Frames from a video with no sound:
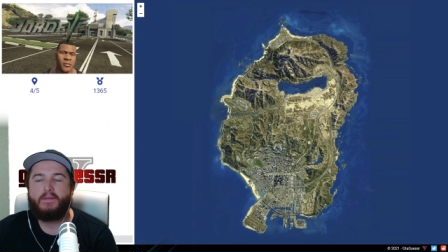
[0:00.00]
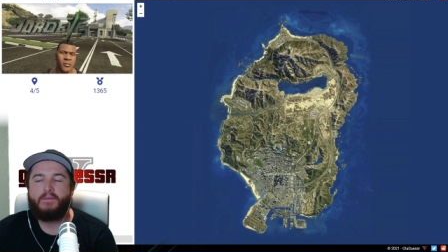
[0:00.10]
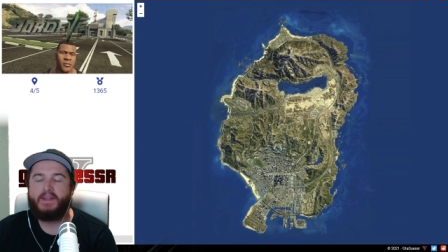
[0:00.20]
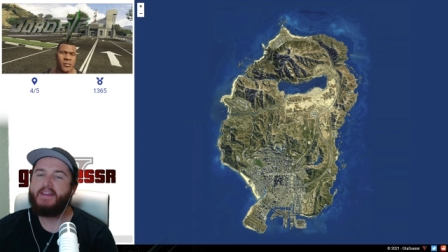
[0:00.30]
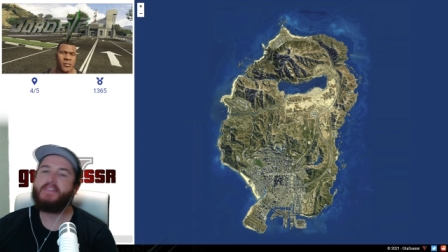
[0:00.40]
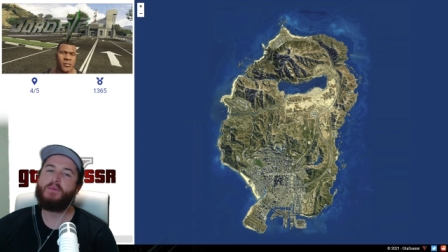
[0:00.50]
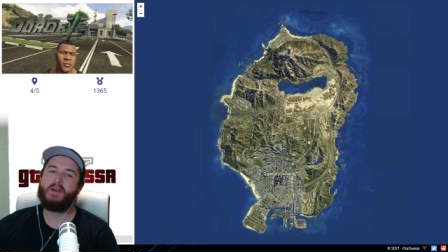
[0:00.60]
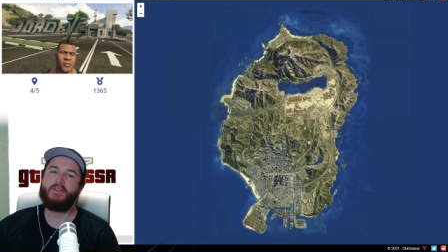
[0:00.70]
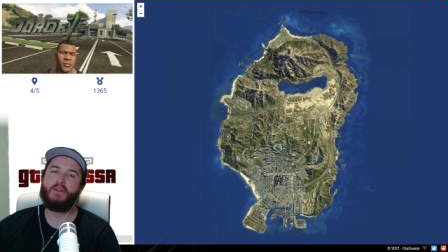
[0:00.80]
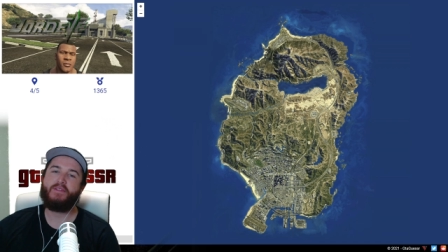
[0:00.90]
The easy
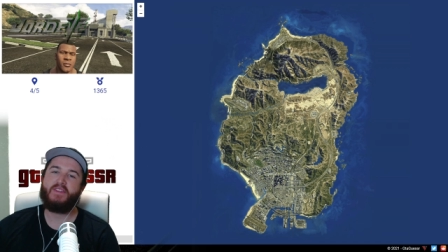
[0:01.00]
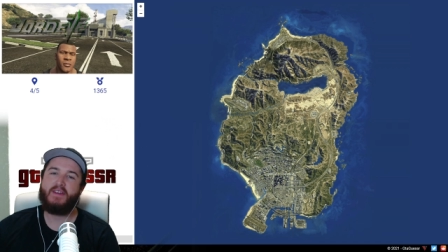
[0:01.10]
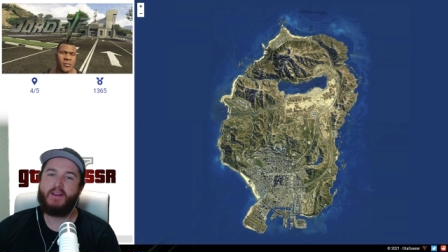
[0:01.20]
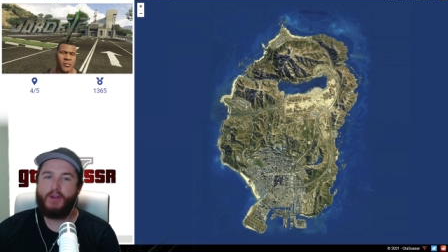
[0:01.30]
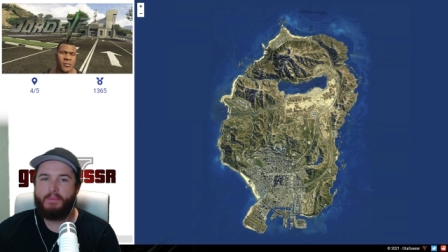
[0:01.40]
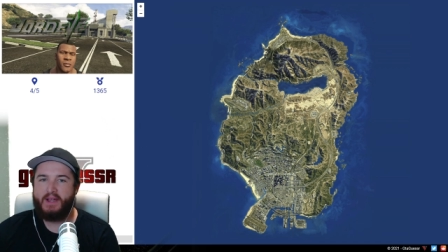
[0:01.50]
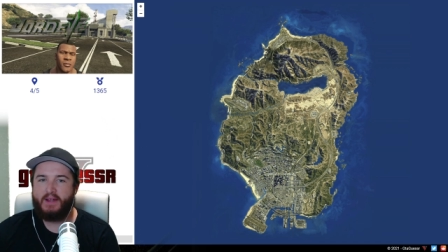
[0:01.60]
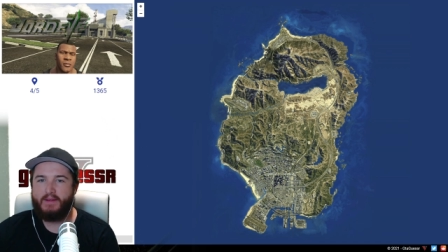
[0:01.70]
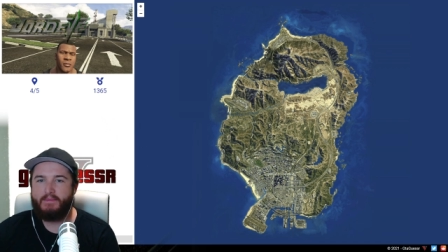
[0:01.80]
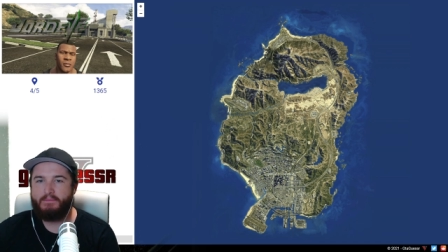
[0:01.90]
ones obviously are a
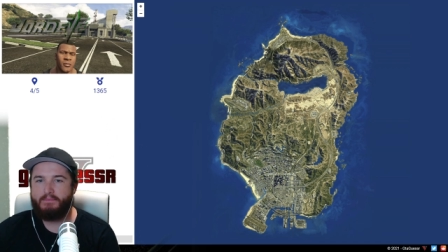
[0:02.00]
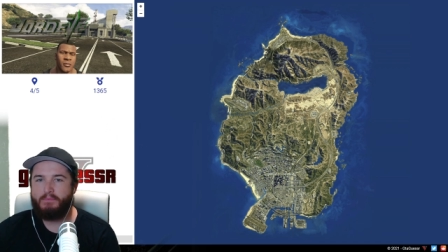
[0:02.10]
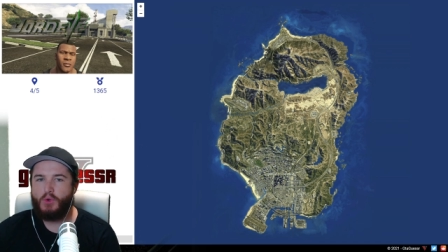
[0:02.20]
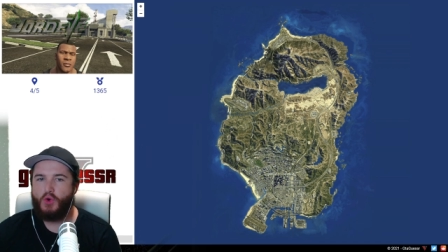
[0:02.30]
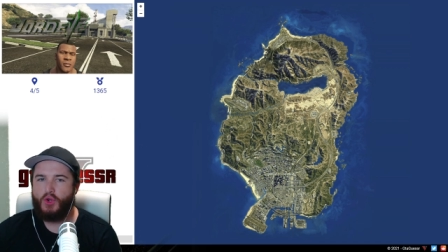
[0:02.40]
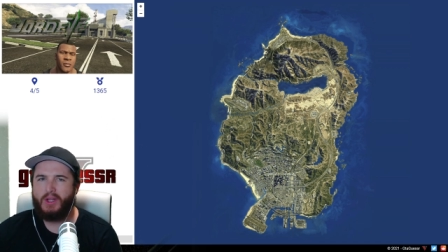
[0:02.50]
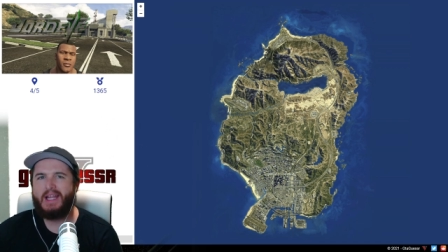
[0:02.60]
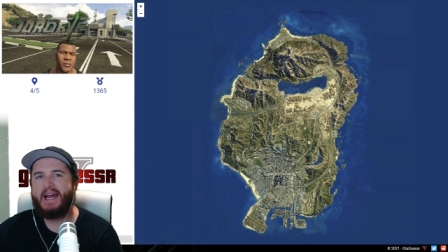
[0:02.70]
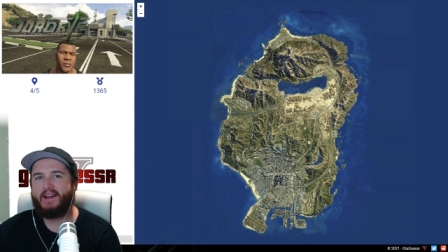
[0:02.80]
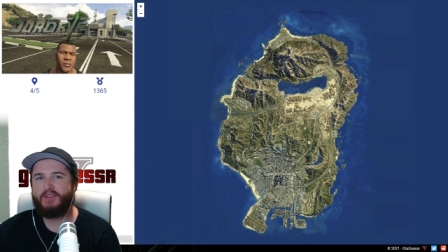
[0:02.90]
bit more
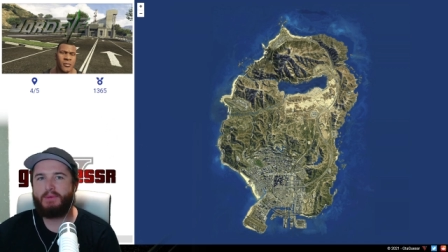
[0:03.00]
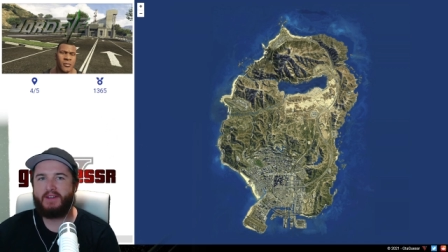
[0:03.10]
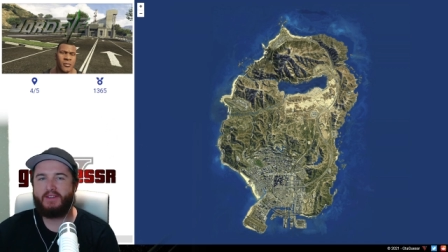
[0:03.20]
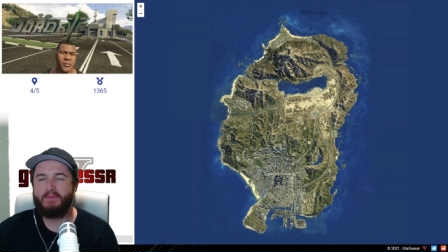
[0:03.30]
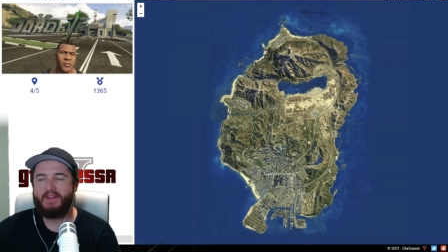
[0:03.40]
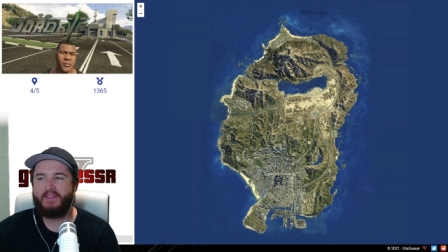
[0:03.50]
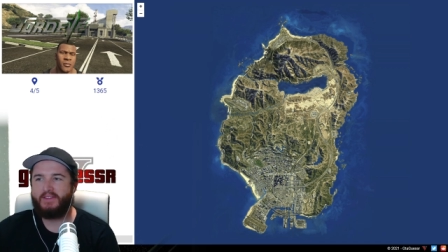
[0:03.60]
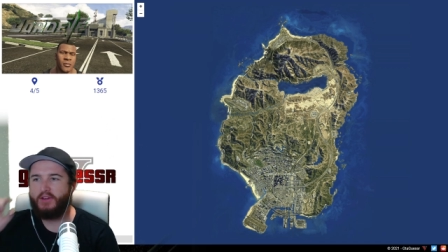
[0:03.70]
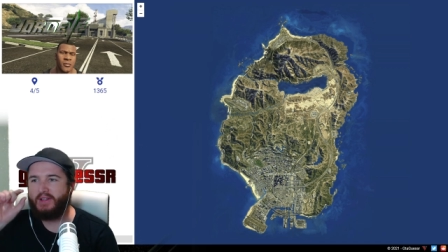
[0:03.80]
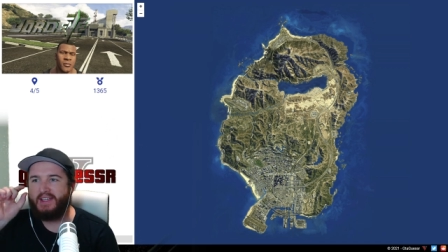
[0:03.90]
lax because it means it's
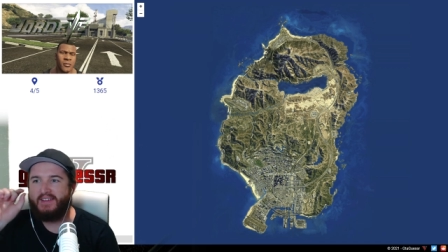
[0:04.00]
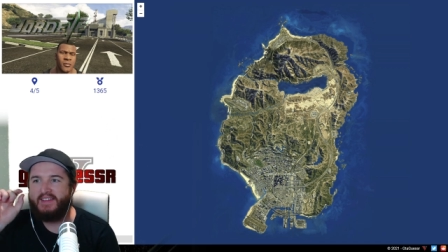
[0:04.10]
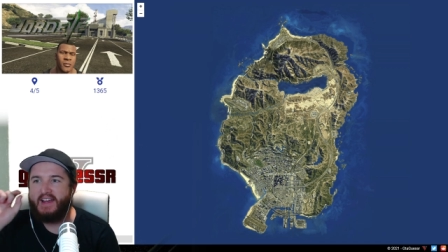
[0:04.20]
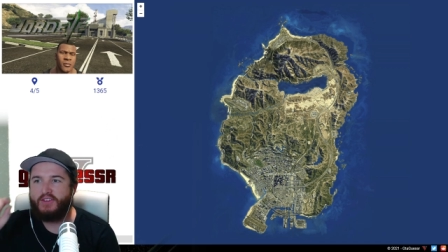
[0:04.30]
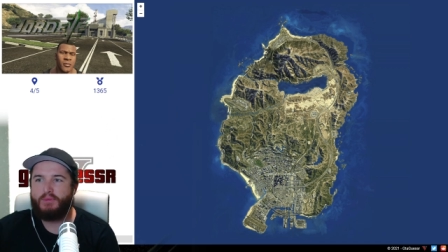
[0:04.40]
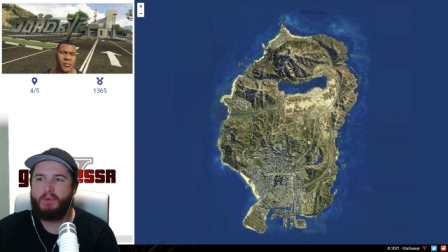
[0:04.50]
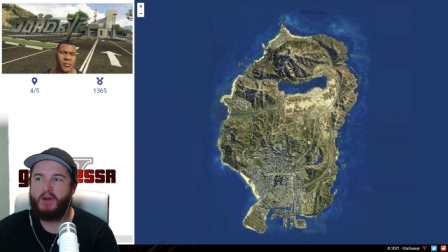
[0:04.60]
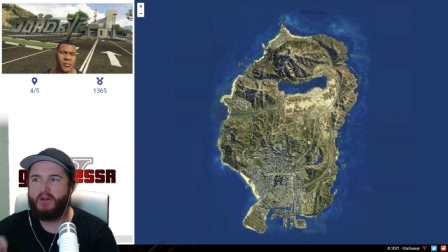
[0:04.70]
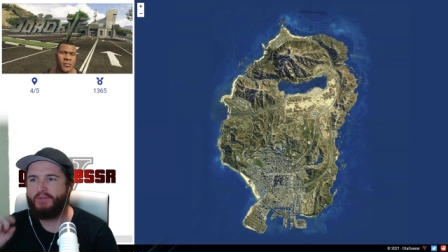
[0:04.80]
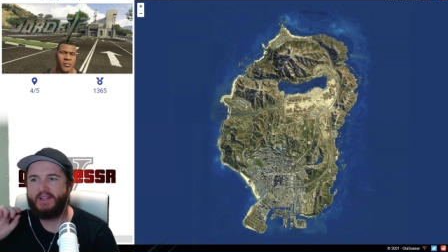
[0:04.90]
not the exact
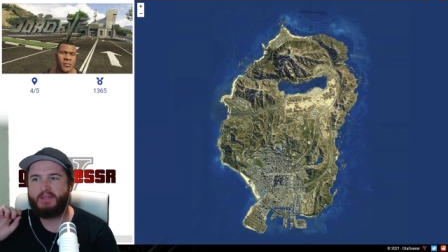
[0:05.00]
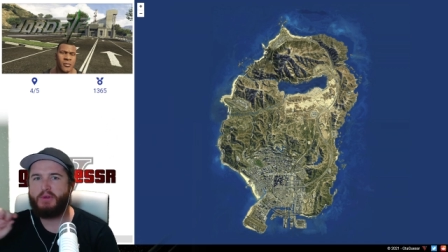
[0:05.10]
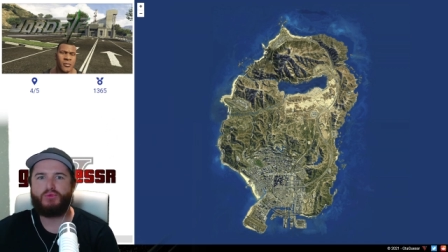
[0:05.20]
spot of like the most